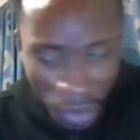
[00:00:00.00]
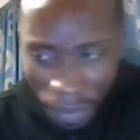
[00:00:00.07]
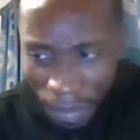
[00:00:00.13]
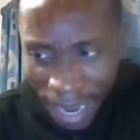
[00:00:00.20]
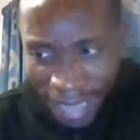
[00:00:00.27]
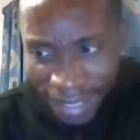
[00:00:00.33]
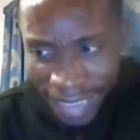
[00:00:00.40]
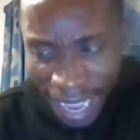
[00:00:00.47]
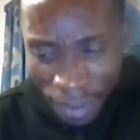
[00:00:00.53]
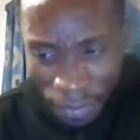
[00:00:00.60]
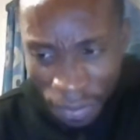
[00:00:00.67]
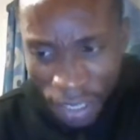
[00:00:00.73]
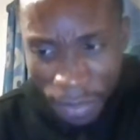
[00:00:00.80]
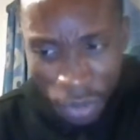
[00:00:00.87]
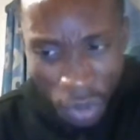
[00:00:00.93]
My time
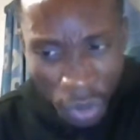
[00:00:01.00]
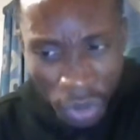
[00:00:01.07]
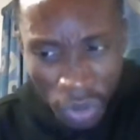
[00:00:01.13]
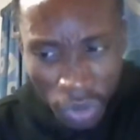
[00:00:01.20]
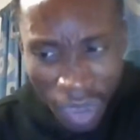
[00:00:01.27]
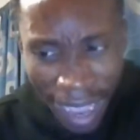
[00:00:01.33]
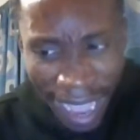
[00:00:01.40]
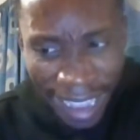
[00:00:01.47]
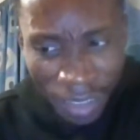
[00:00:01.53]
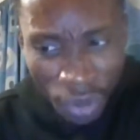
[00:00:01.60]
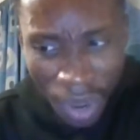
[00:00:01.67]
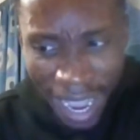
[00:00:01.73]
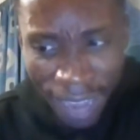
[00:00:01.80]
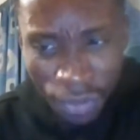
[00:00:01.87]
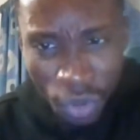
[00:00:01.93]
frame. So I
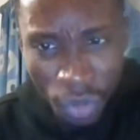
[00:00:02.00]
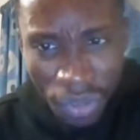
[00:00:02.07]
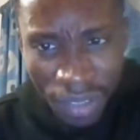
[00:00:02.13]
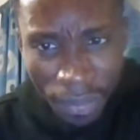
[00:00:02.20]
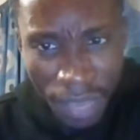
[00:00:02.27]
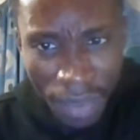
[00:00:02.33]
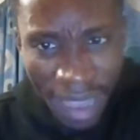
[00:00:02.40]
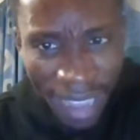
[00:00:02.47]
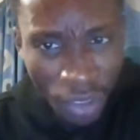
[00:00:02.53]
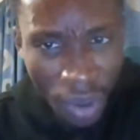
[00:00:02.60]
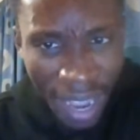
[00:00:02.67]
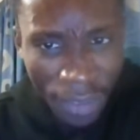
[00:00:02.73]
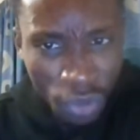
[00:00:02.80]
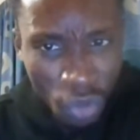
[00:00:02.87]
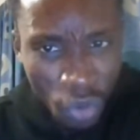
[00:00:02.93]
don't have to be. Maybe I don't
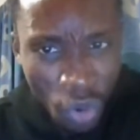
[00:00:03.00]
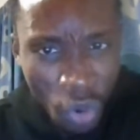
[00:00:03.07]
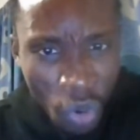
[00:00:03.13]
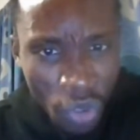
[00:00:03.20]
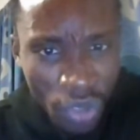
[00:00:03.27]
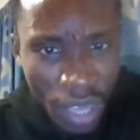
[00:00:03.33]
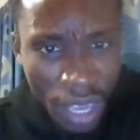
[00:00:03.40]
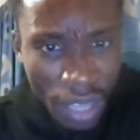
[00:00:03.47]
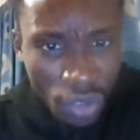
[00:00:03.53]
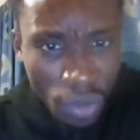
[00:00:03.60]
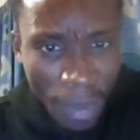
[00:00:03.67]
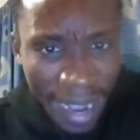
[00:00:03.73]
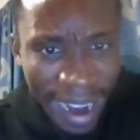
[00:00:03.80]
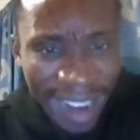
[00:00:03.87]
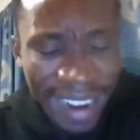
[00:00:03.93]
have to go to
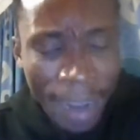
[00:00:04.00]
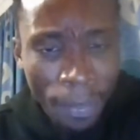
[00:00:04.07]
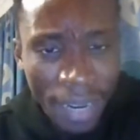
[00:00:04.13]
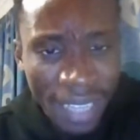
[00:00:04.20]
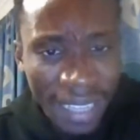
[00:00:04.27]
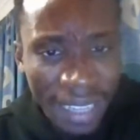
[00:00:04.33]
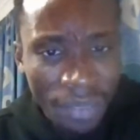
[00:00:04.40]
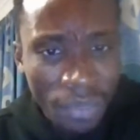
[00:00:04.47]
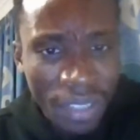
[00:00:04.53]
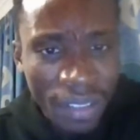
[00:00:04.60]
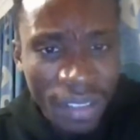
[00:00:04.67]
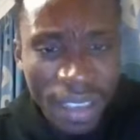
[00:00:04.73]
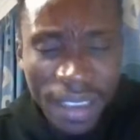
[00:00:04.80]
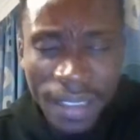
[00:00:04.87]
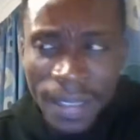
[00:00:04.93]
my career plan and be
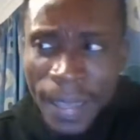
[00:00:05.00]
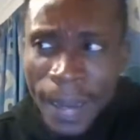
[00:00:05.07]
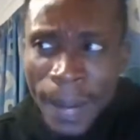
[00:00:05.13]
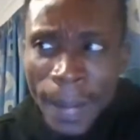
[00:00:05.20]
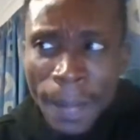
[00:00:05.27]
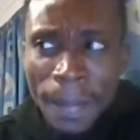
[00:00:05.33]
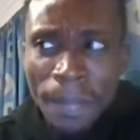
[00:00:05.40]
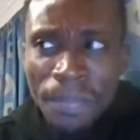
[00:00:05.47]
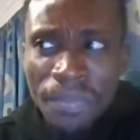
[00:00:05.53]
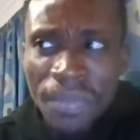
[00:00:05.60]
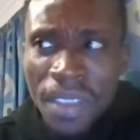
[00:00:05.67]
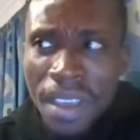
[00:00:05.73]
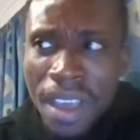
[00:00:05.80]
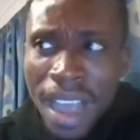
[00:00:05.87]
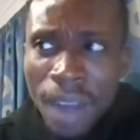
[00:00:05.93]
saying,
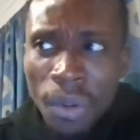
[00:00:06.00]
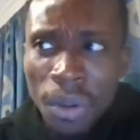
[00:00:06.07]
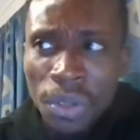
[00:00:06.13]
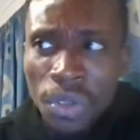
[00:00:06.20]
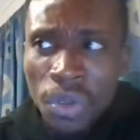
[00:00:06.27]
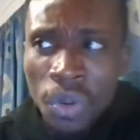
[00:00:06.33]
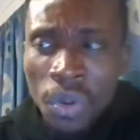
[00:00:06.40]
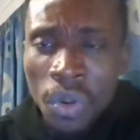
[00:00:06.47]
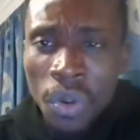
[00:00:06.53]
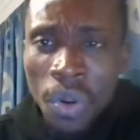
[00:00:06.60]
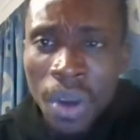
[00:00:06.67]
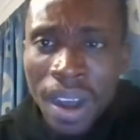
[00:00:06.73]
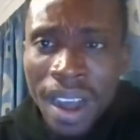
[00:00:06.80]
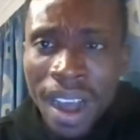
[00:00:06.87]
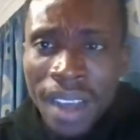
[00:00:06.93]
I want to,
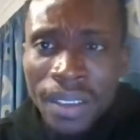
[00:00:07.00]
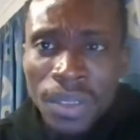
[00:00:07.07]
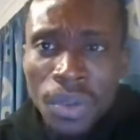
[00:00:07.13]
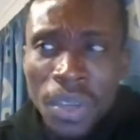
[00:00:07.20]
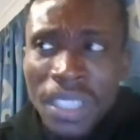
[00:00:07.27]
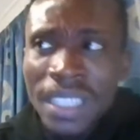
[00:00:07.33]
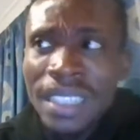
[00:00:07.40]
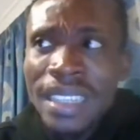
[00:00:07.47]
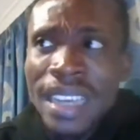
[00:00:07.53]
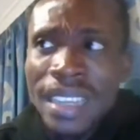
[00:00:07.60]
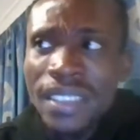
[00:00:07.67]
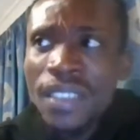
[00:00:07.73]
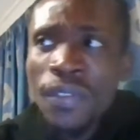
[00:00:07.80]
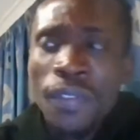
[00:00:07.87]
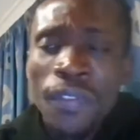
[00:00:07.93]
in the
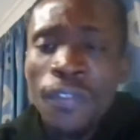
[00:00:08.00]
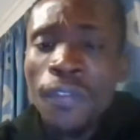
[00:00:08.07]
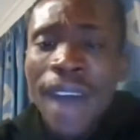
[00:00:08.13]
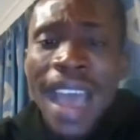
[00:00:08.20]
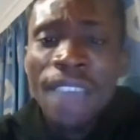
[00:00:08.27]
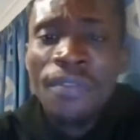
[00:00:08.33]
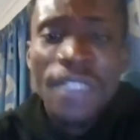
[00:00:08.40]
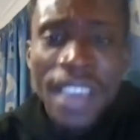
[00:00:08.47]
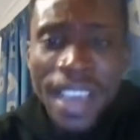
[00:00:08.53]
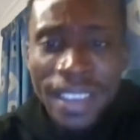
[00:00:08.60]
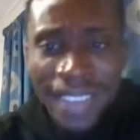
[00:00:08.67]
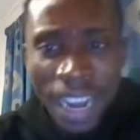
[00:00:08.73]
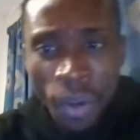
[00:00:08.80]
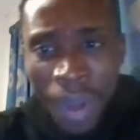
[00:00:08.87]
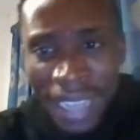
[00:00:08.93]
next 5 years
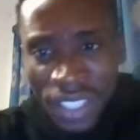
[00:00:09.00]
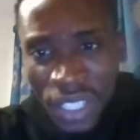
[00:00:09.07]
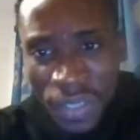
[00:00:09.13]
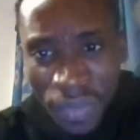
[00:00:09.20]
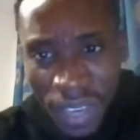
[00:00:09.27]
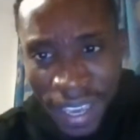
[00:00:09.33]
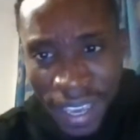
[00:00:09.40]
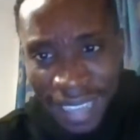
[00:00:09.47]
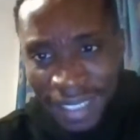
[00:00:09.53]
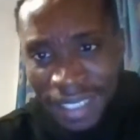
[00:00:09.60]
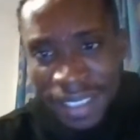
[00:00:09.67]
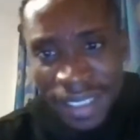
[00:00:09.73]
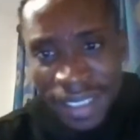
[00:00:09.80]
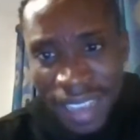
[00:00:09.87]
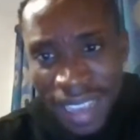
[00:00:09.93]
I will achieve A, and
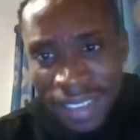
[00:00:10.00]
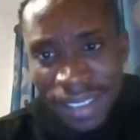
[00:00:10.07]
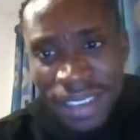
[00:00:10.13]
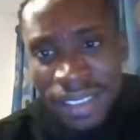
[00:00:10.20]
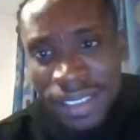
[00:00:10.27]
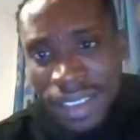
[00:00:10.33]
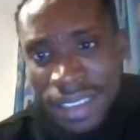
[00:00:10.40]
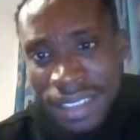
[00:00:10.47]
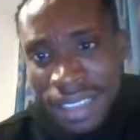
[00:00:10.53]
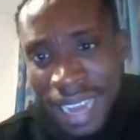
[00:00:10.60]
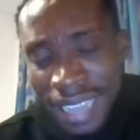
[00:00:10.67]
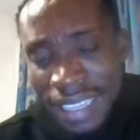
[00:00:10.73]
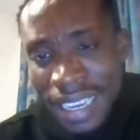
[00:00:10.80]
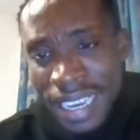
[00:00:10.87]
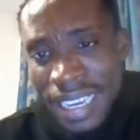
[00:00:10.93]
this essay is saying
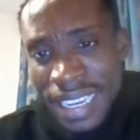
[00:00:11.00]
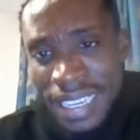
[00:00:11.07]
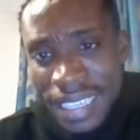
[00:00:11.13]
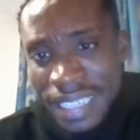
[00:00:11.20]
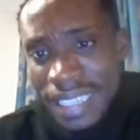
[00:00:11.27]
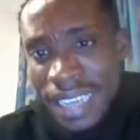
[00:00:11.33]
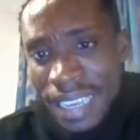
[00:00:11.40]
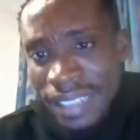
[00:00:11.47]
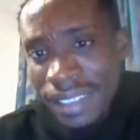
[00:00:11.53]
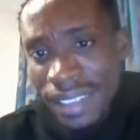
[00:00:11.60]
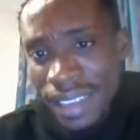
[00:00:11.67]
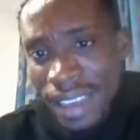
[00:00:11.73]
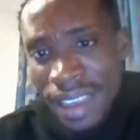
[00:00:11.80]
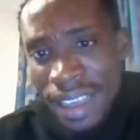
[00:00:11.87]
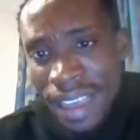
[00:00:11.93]
that in the next